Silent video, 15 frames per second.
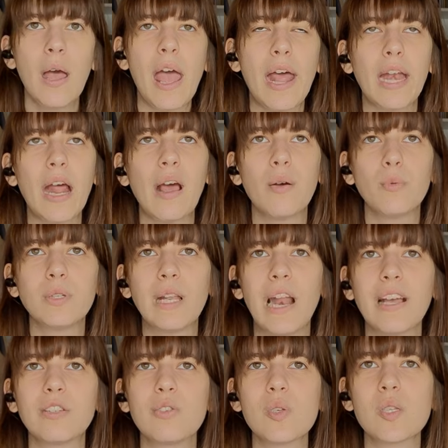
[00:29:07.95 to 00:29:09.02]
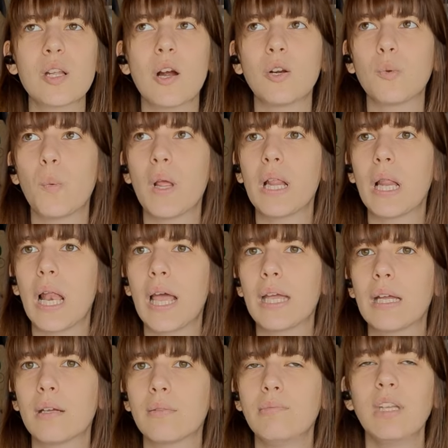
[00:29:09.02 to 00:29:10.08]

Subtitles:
and I would like to start with like